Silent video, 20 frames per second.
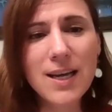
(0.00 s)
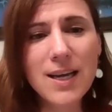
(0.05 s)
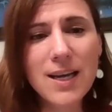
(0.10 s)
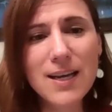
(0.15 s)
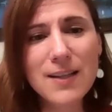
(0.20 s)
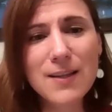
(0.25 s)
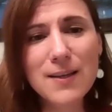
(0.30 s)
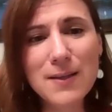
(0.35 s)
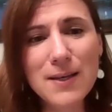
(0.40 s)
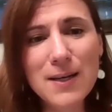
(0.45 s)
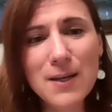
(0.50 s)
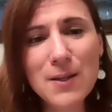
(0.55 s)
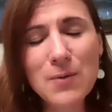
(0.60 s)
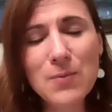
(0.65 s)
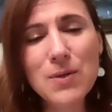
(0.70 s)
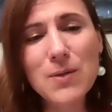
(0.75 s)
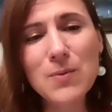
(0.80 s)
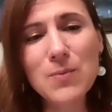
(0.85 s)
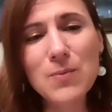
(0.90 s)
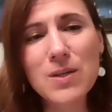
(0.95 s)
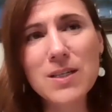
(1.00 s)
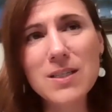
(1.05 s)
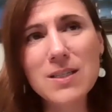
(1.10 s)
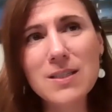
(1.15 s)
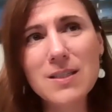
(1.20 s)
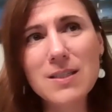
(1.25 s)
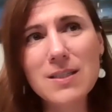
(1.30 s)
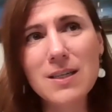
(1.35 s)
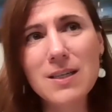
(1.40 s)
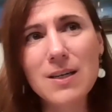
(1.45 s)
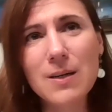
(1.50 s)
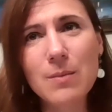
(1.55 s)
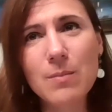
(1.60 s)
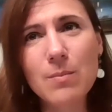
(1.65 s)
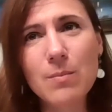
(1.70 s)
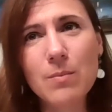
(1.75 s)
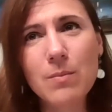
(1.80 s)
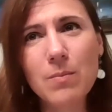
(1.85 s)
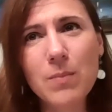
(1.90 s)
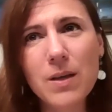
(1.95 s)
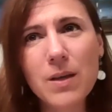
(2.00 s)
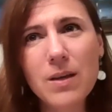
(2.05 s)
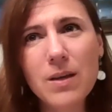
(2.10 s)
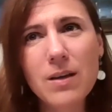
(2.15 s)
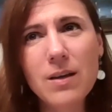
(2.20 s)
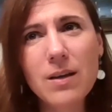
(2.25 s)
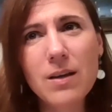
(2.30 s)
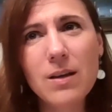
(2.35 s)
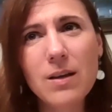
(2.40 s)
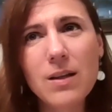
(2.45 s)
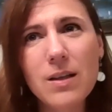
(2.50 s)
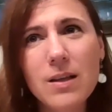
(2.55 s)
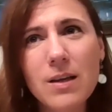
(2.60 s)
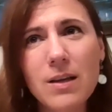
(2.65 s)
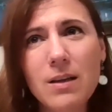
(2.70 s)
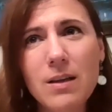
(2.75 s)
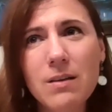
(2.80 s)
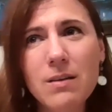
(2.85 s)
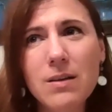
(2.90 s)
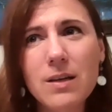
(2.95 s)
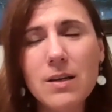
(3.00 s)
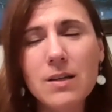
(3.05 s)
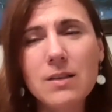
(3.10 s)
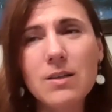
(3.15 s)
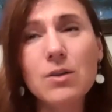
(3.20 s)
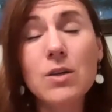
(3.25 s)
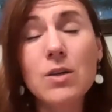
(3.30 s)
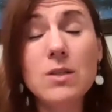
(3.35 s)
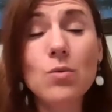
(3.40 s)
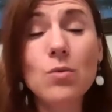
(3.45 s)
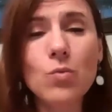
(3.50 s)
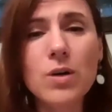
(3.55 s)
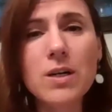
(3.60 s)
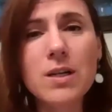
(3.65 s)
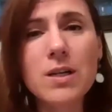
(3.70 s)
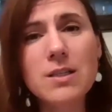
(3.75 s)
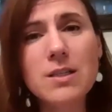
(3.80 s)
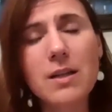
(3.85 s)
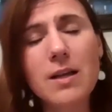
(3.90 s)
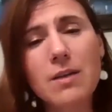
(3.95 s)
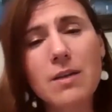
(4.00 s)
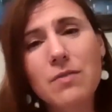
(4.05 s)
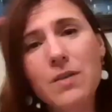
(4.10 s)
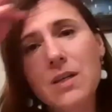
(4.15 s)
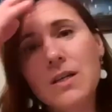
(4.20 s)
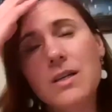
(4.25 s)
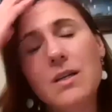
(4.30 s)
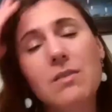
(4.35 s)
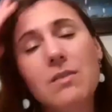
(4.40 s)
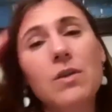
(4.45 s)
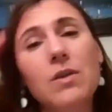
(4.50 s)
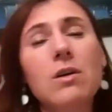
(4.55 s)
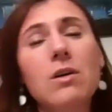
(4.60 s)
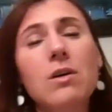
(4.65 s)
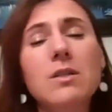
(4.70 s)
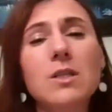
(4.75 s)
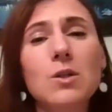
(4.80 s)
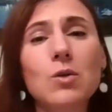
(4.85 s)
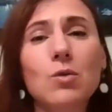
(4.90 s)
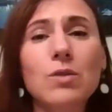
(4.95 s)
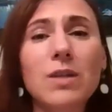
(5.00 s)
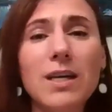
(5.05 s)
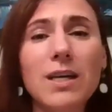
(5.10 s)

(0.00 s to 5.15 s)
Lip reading: And then the other one was there is a word in South Africa, in Afrikaans, it's called